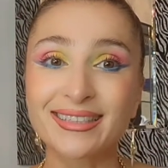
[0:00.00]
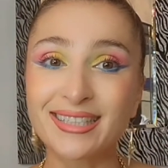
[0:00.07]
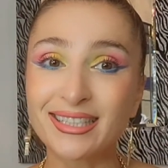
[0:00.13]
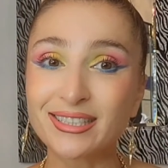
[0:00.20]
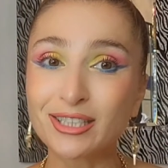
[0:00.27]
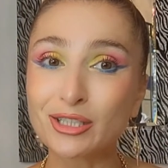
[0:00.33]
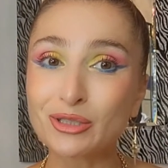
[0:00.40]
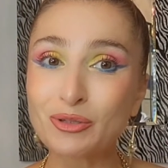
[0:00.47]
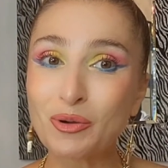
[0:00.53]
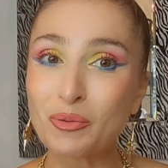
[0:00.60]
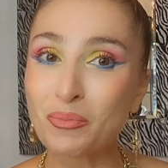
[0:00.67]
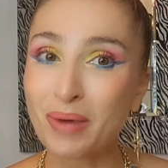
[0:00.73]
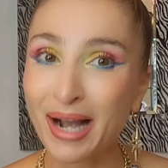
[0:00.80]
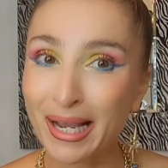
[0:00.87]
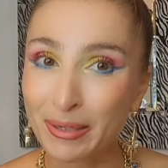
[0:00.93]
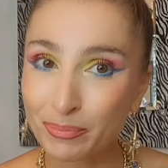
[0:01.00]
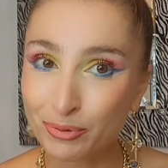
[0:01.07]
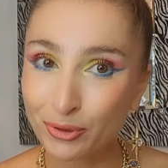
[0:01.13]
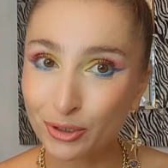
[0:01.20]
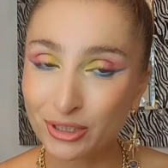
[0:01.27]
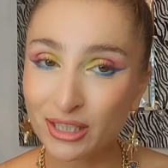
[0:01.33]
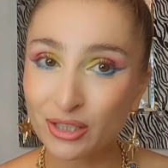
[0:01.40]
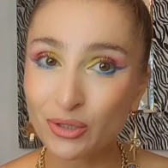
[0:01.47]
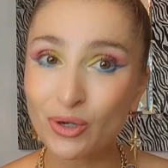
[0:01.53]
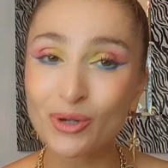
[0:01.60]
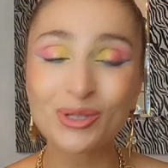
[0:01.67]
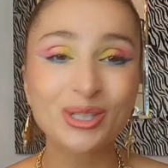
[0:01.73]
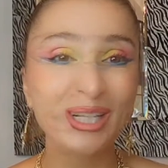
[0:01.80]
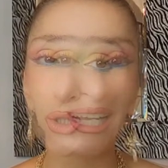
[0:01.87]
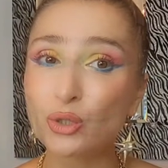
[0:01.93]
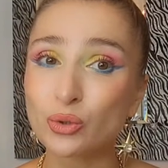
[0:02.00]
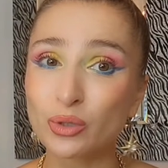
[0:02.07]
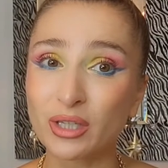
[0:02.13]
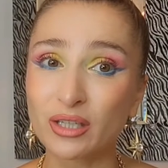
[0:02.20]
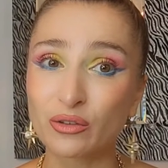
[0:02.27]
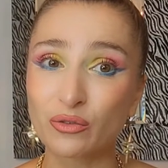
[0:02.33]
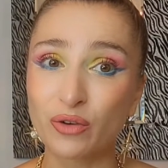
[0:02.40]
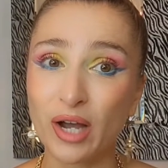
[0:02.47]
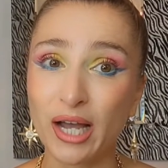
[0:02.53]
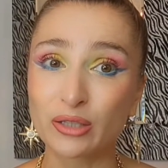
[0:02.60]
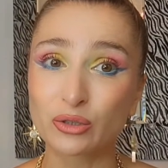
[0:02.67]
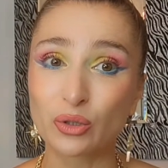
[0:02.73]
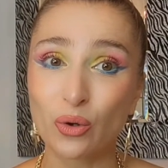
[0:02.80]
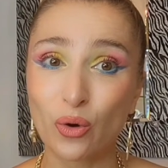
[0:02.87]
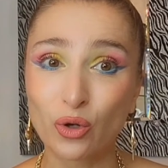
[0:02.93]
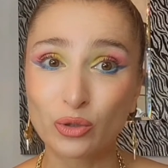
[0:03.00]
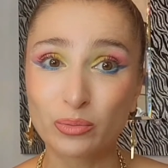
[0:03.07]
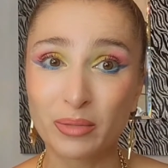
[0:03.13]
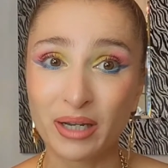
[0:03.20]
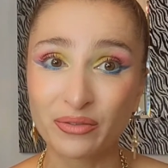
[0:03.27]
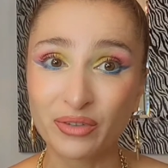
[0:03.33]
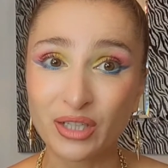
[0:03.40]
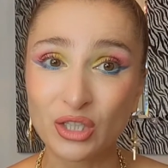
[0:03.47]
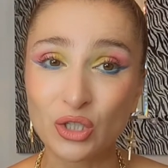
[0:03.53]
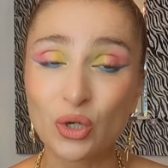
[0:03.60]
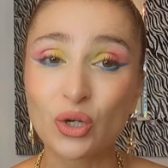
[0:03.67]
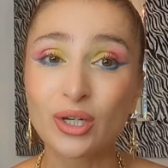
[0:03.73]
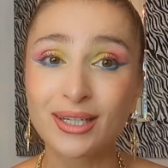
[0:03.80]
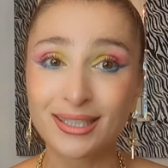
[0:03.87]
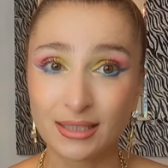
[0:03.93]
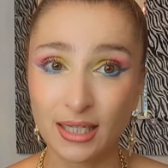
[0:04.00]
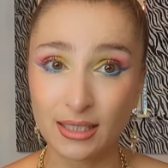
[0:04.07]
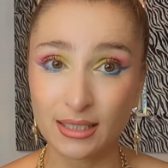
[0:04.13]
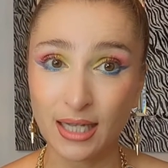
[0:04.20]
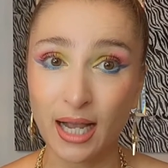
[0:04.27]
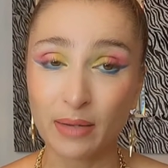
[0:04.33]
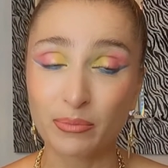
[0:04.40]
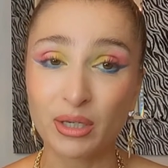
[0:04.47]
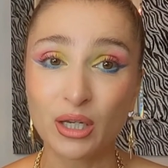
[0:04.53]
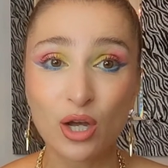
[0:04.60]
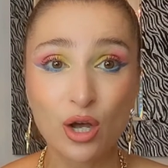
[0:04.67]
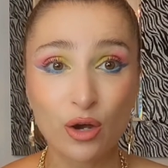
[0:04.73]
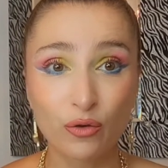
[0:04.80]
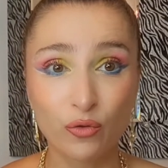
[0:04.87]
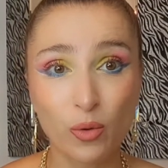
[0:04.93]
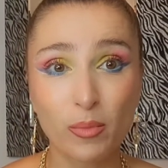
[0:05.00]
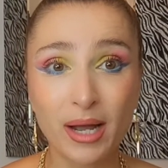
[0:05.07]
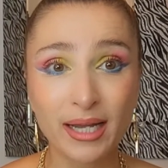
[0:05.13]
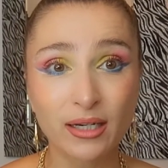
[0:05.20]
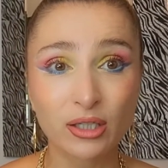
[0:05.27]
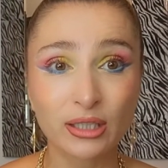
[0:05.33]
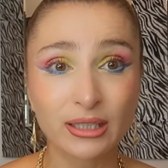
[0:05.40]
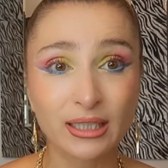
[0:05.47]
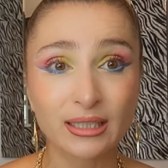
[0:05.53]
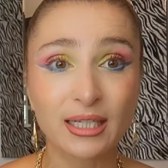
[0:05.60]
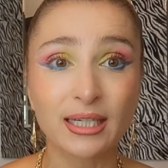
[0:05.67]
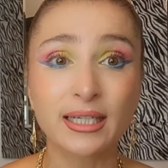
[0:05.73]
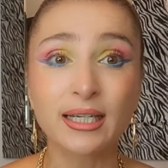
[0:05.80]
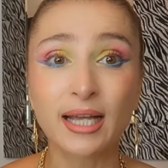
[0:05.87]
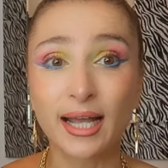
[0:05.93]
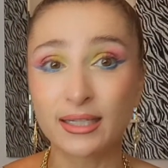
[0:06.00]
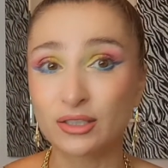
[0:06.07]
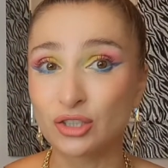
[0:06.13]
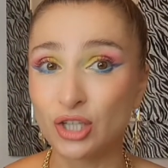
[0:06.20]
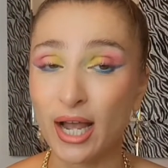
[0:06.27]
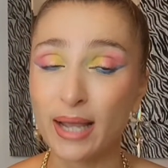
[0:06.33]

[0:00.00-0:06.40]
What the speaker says: This is my protocol. Also, you can find on my video the timing for microneedling and